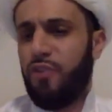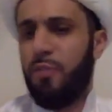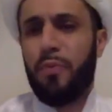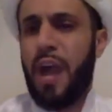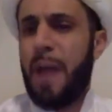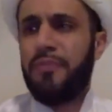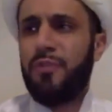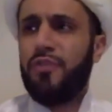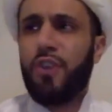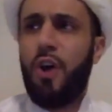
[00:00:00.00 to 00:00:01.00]
So
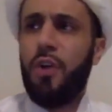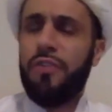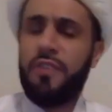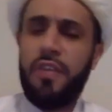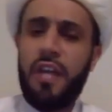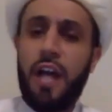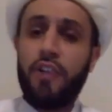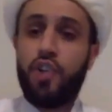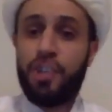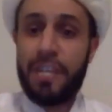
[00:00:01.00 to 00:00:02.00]
perhaps he was called the
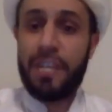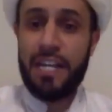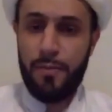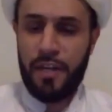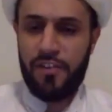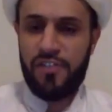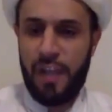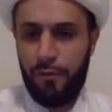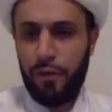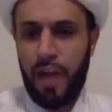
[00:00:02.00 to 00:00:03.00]
unsheathed,
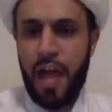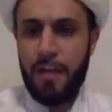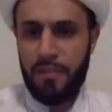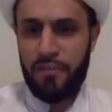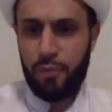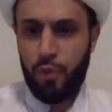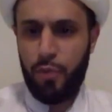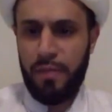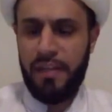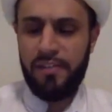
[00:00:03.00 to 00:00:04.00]
because Sayfullah
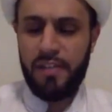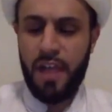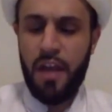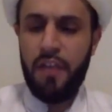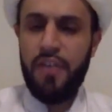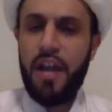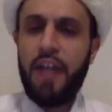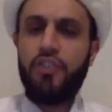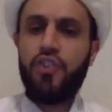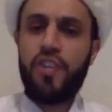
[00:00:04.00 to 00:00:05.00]
al-Maslul means
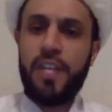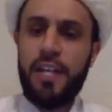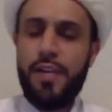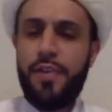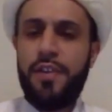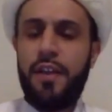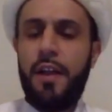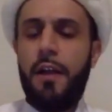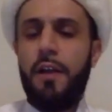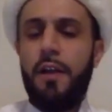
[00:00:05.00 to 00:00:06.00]
the unsheathed
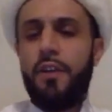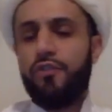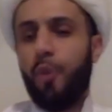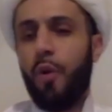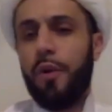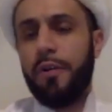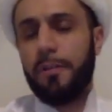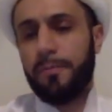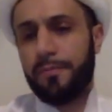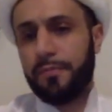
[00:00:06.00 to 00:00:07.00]

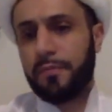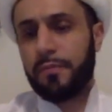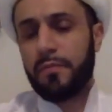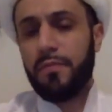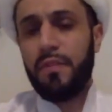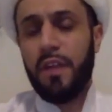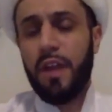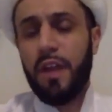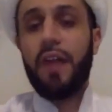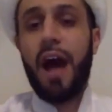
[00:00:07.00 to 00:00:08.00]
sword
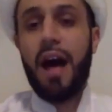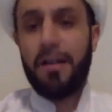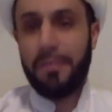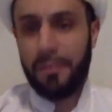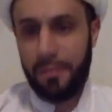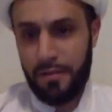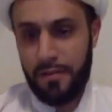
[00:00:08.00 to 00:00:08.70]
of God.